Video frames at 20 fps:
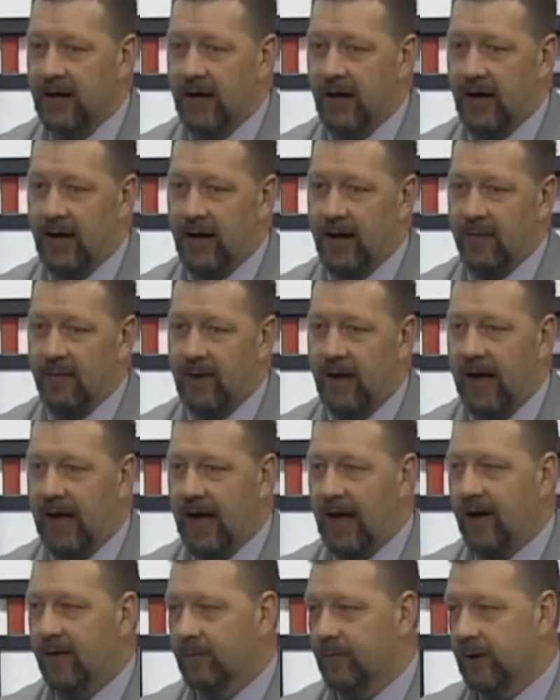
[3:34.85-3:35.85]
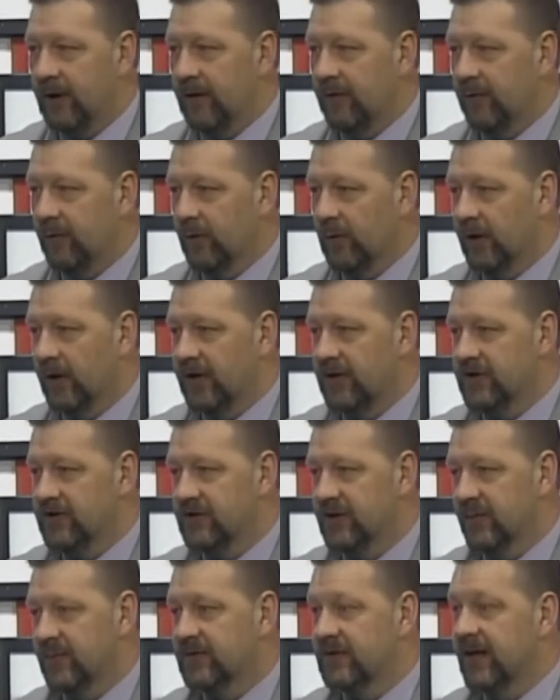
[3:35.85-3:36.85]
have meaningful
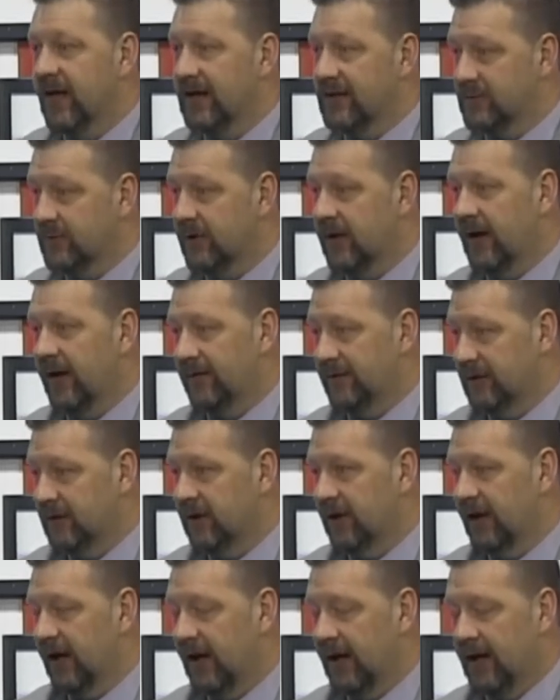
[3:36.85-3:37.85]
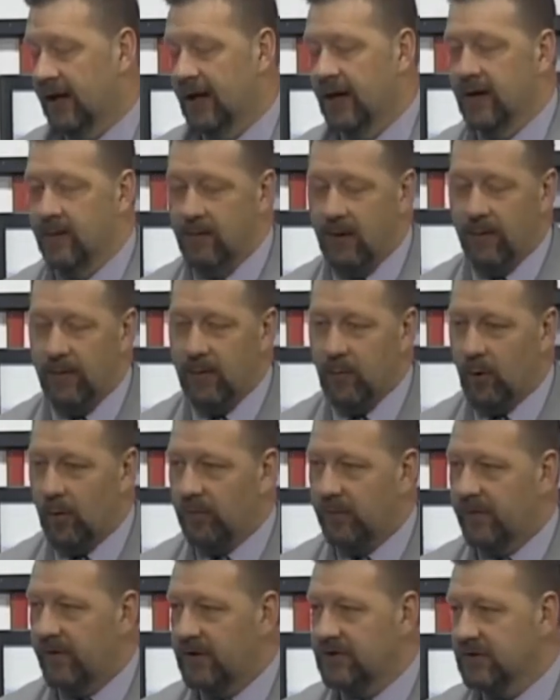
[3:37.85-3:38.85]
relationships, that's when you have to look at maybe more
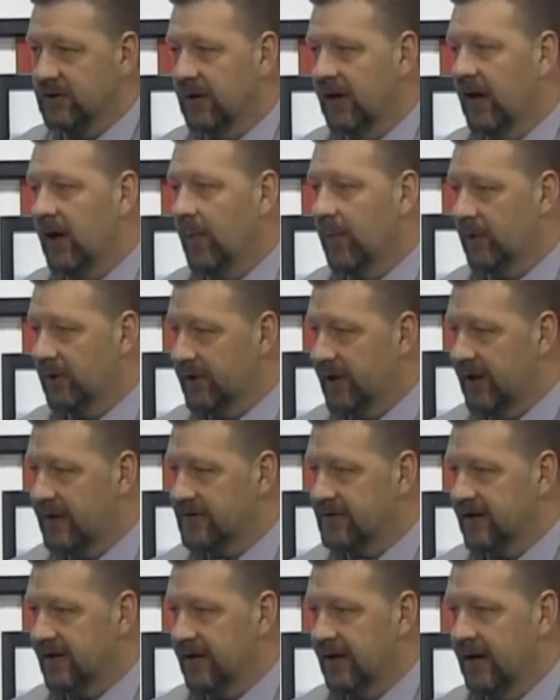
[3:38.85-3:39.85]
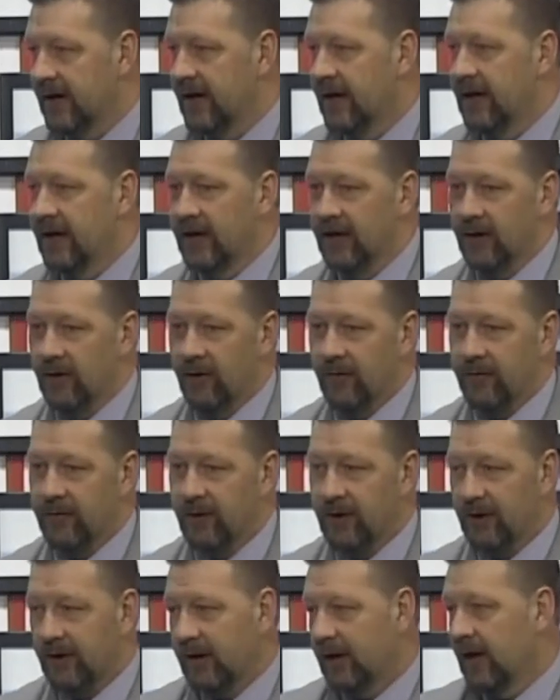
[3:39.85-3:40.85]
professional help or testing. If
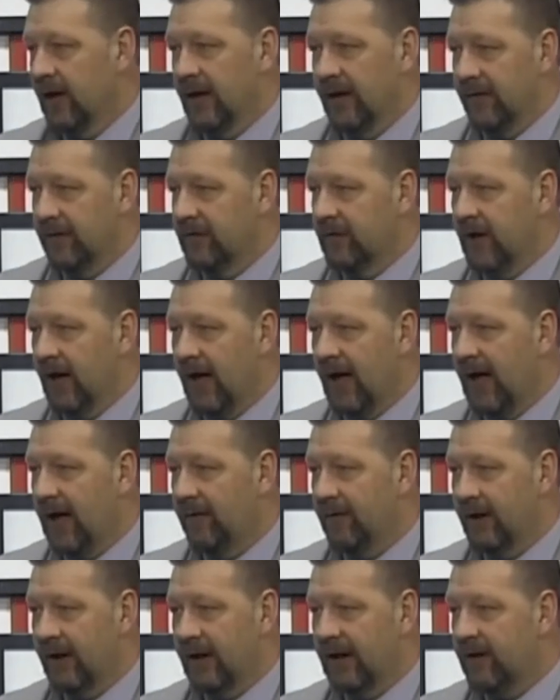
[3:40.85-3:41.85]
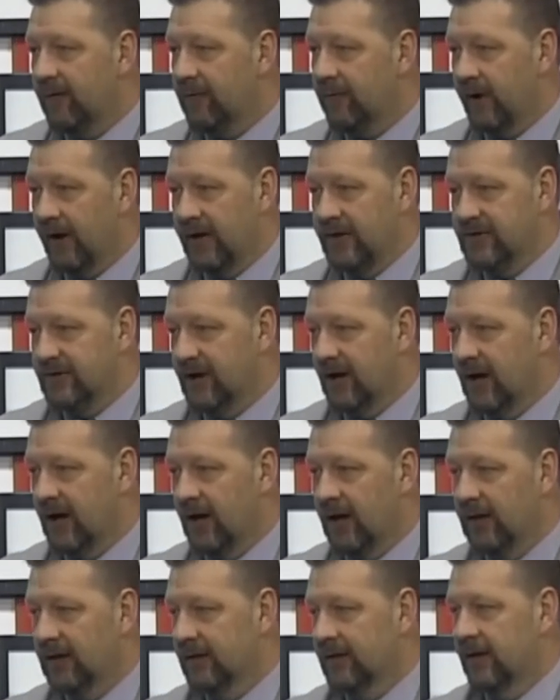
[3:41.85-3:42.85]
they're not having any friends at
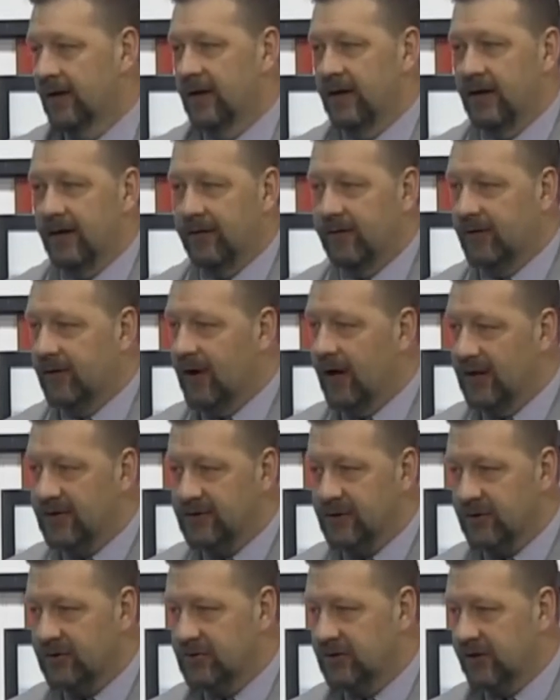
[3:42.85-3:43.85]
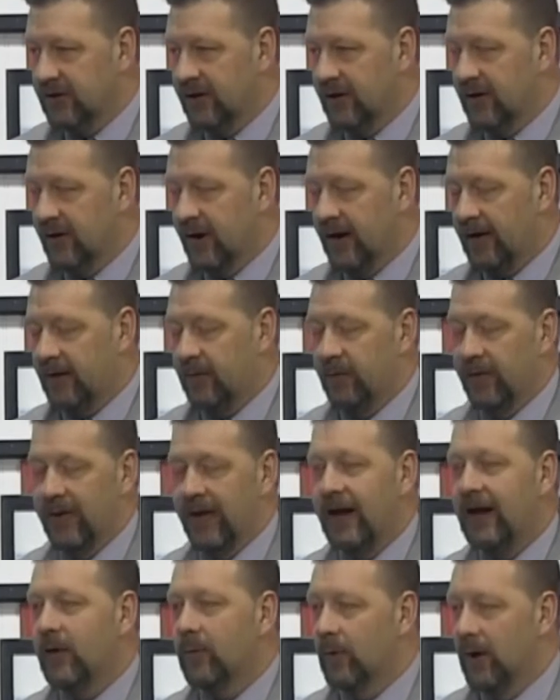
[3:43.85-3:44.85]
all, if they're not socially interacting with
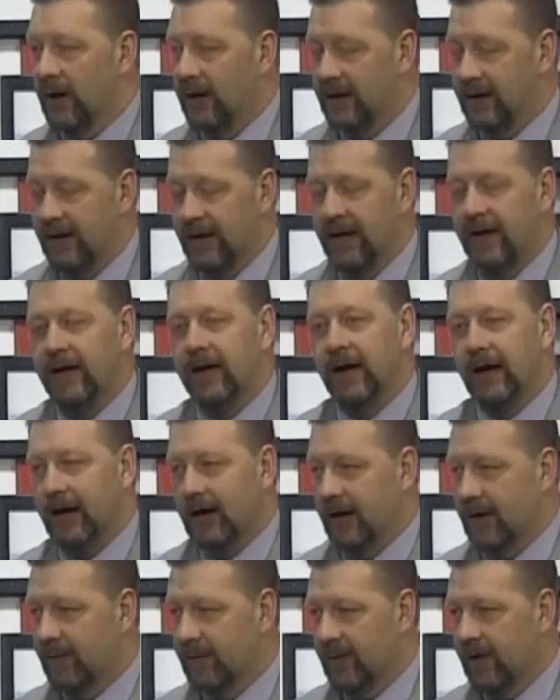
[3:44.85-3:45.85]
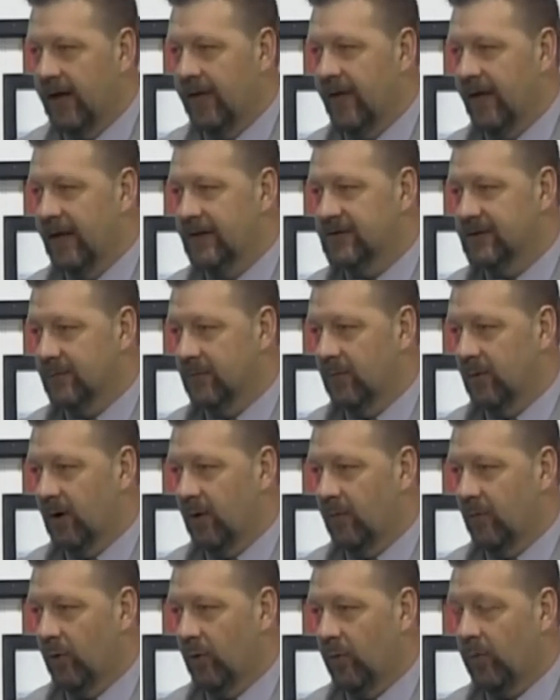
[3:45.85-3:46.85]
anyone, then that's
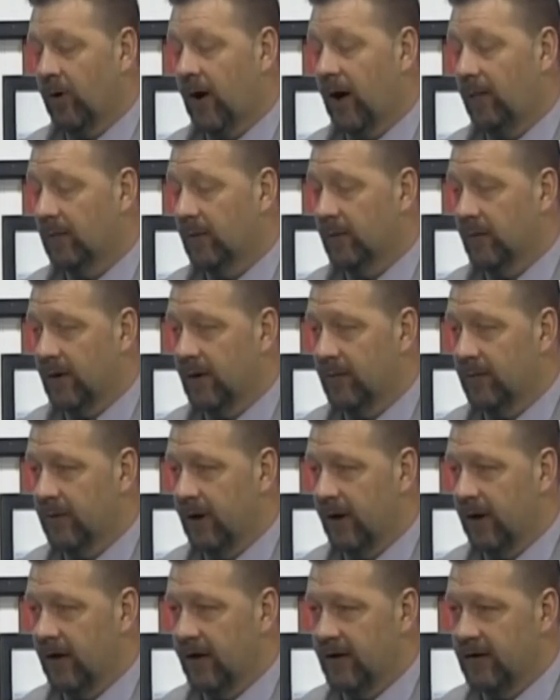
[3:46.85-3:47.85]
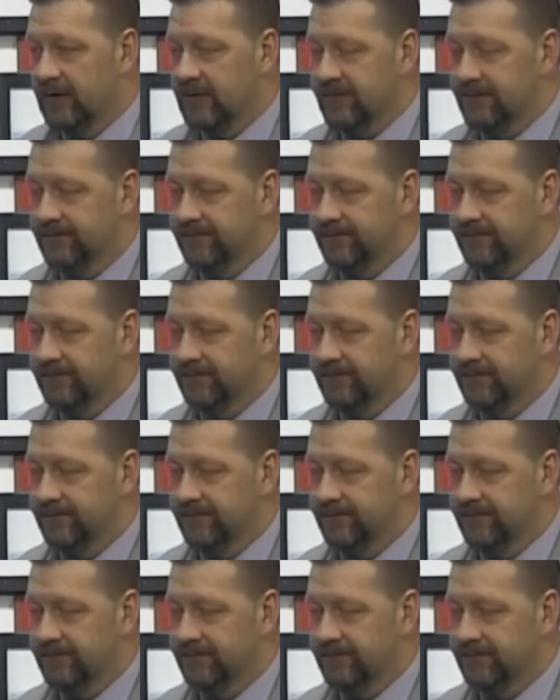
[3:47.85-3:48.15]
more problem areas.